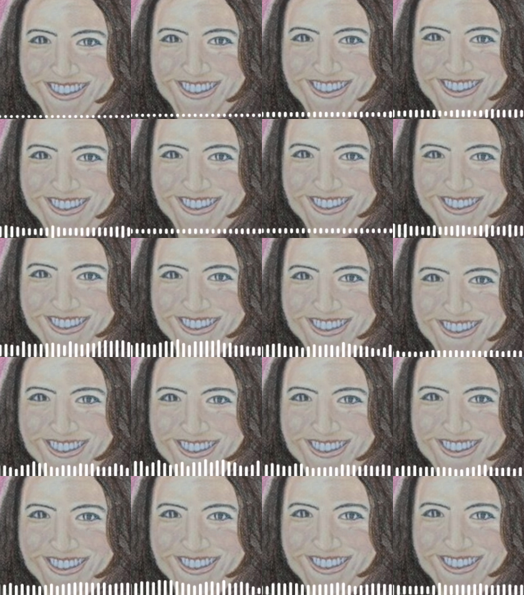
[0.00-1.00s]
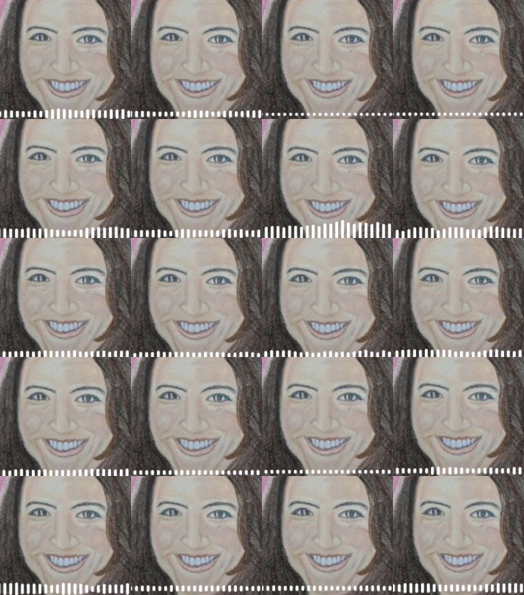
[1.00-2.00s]
You can join. If you don't like
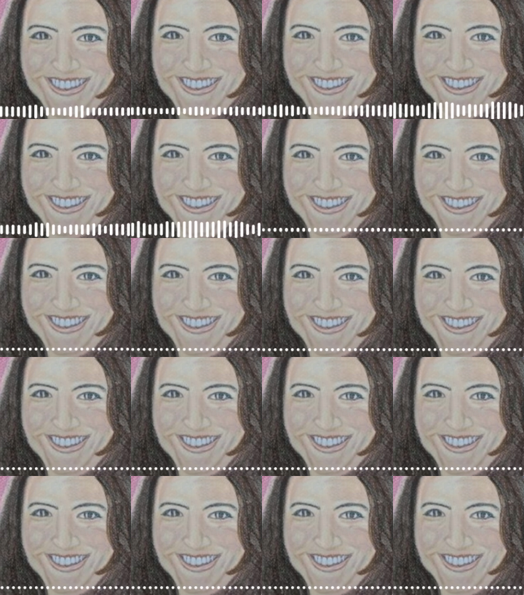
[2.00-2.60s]
it, you can quit.